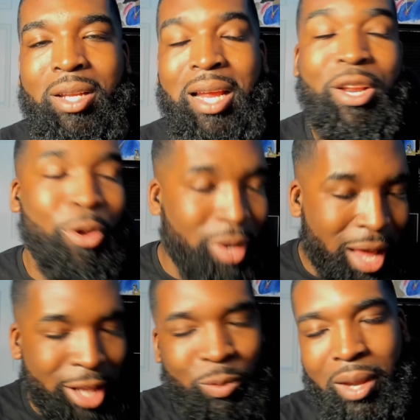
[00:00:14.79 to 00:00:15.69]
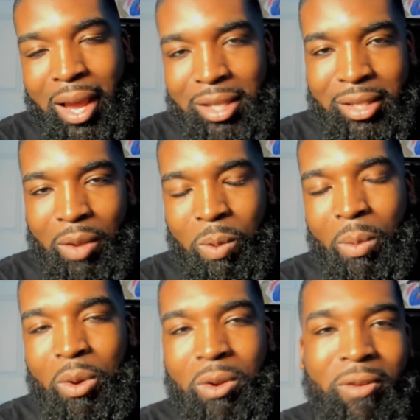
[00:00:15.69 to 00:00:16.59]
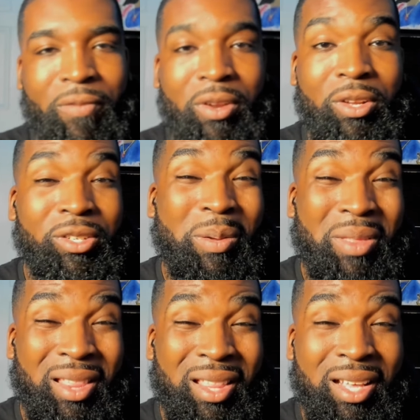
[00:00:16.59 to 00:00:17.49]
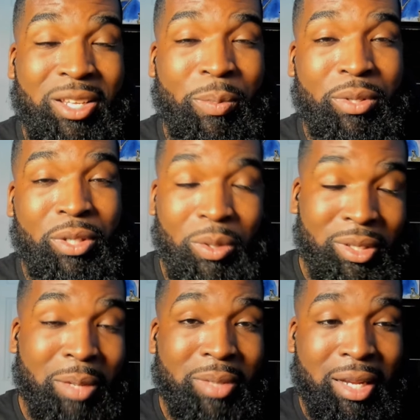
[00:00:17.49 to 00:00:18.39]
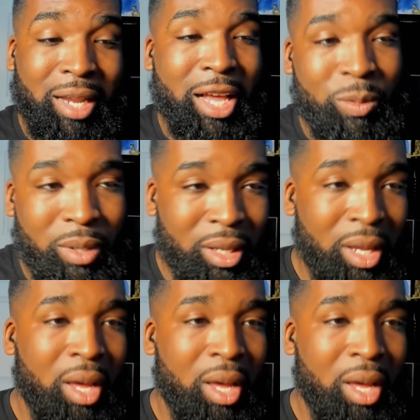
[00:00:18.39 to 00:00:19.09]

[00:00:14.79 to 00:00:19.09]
I know last week I said we were going to finish up this episode sometime last week,